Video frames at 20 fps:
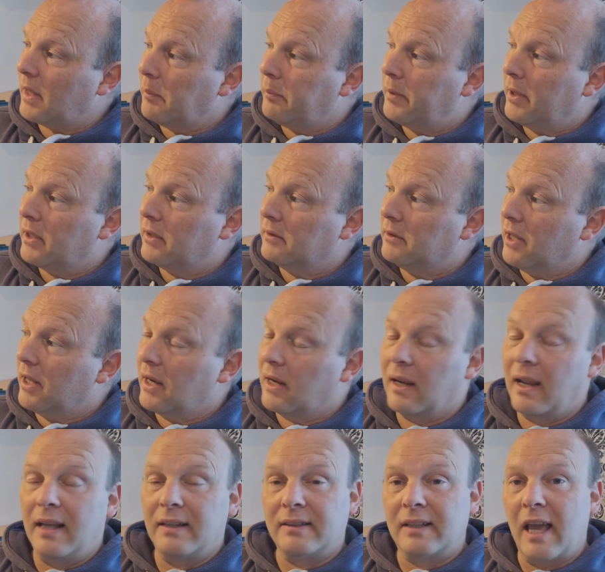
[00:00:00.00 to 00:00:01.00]
but
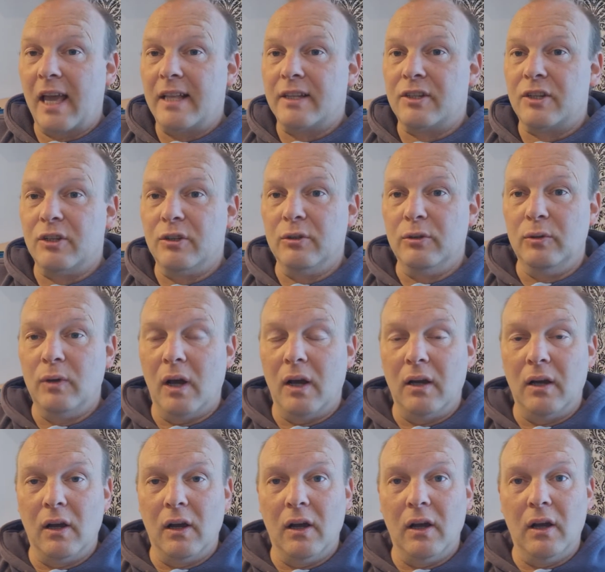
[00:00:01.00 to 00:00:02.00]
let's get to
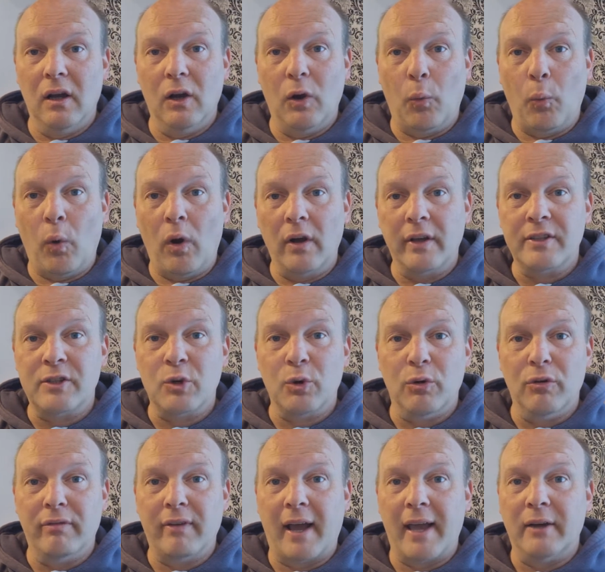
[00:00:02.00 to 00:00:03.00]
why
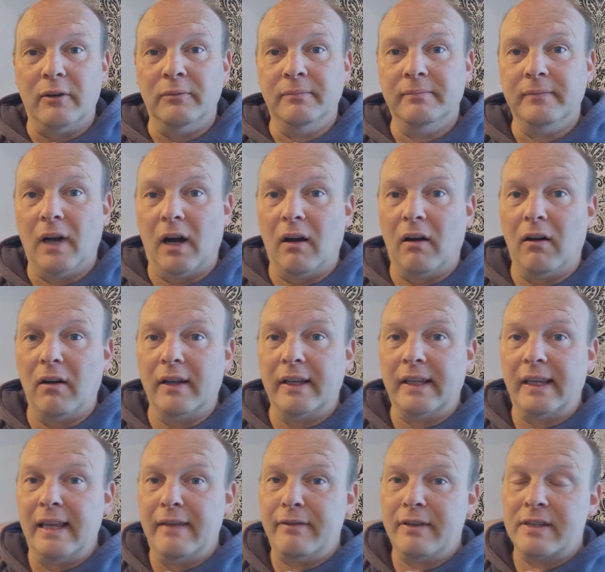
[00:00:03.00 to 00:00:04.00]
Torre Vale. I
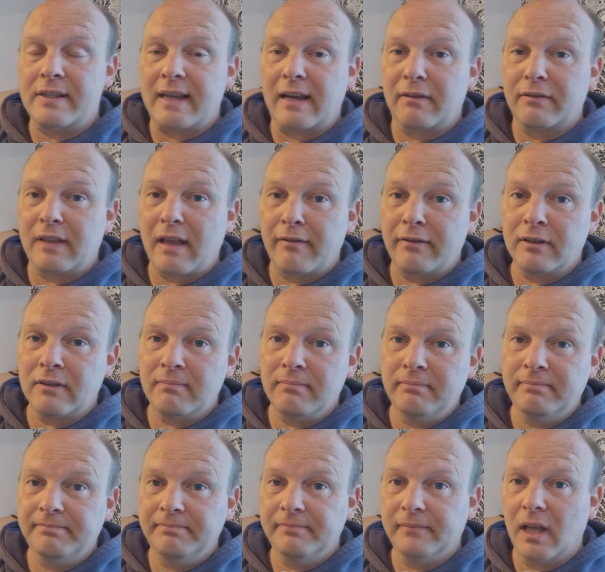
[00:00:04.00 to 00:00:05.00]
live in South Devon,
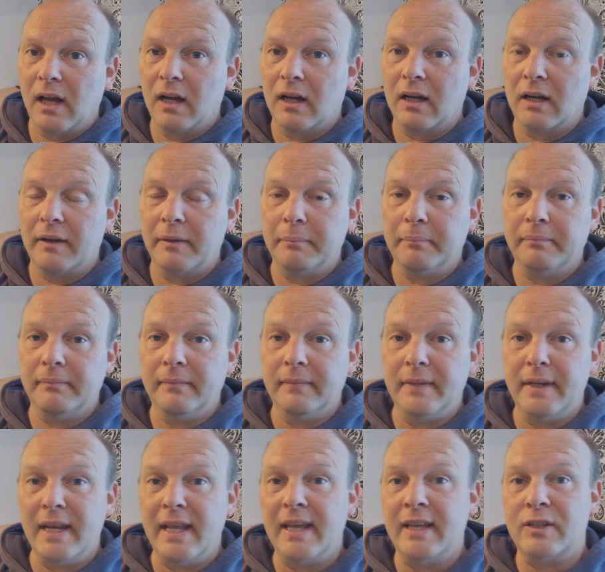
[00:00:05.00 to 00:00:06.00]

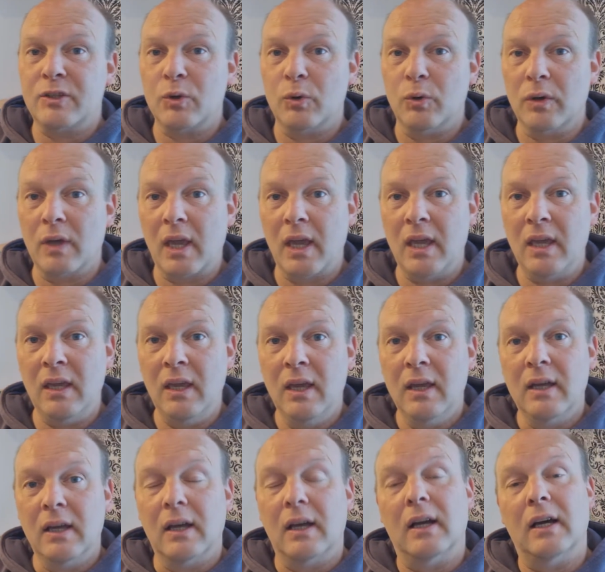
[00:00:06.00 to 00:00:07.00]
near Torquay,
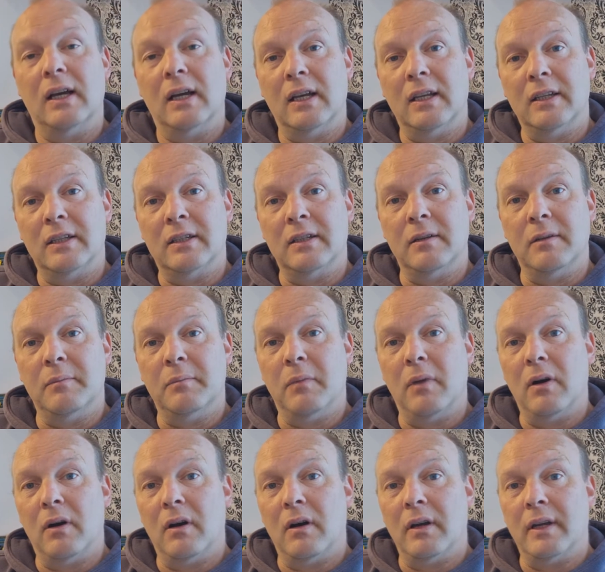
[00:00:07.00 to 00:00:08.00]
and
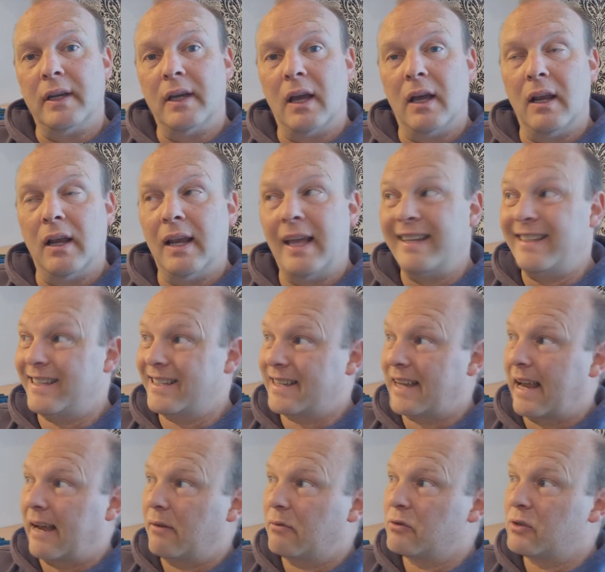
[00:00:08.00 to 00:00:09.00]
my latest
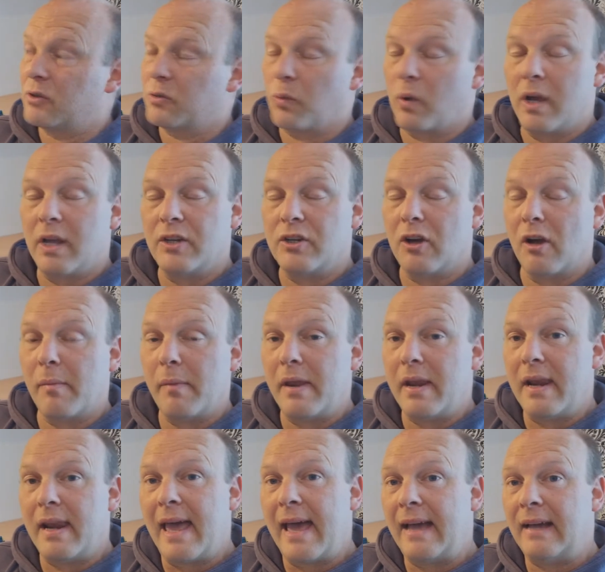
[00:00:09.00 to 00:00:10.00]
house, which I'm
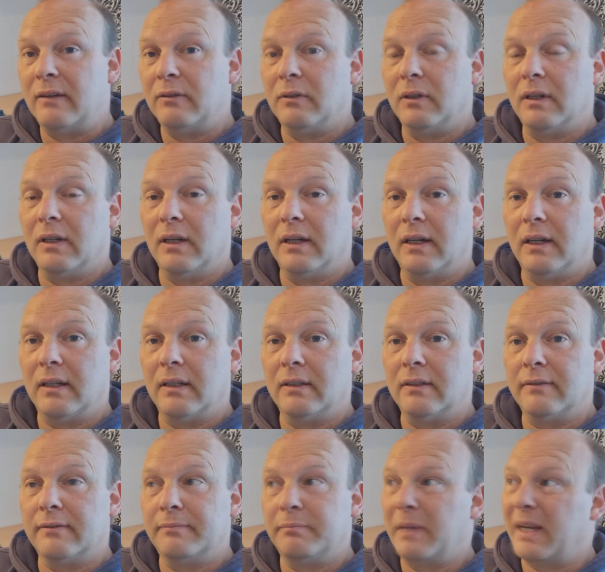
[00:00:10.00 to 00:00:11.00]
in now and
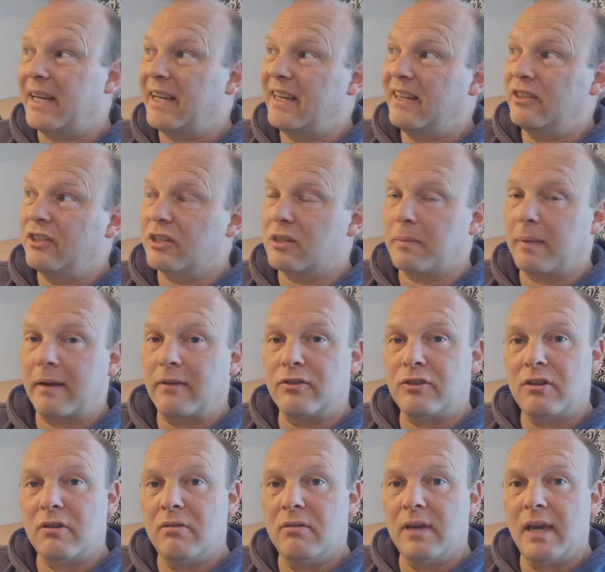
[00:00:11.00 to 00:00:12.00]
have been in just about
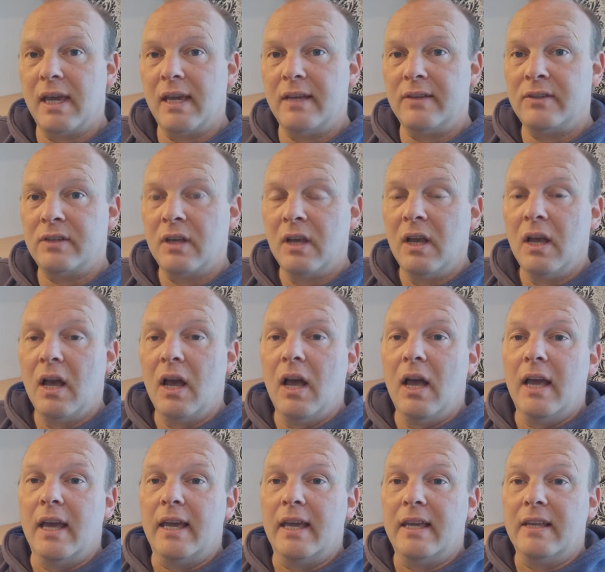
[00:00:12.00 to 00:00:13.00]
2 years,
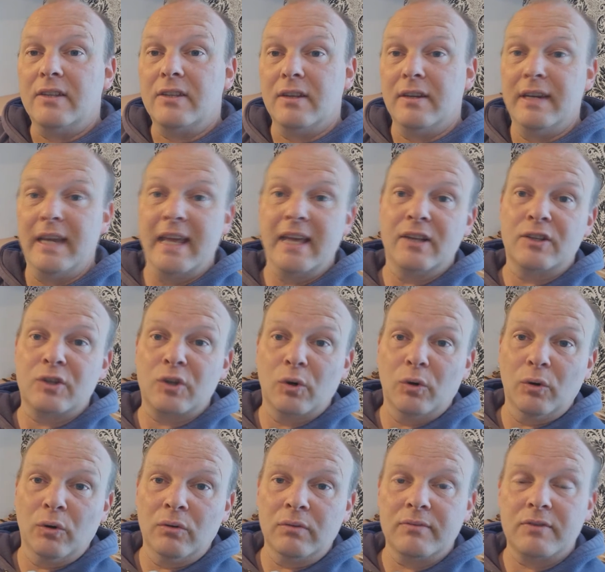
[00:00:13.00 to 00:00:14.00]
is near
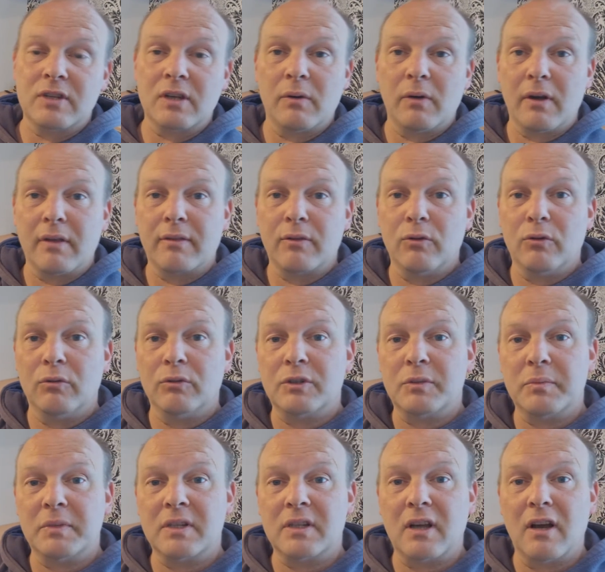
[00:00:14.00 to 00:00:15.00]
Torre. So I thought to
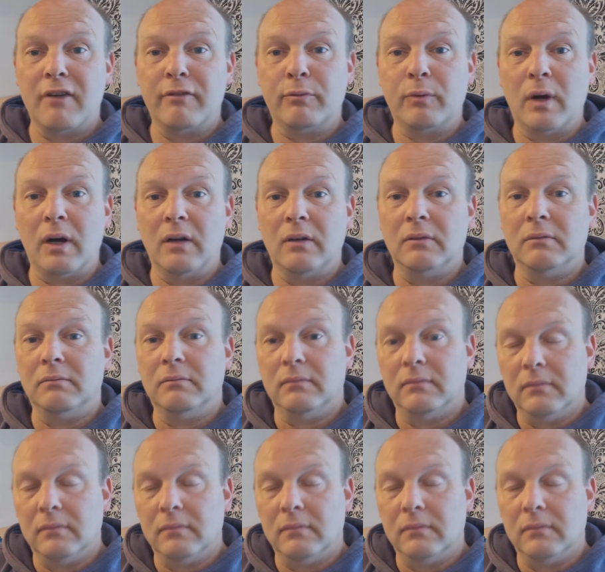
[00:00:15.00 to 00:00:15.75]
myself, well,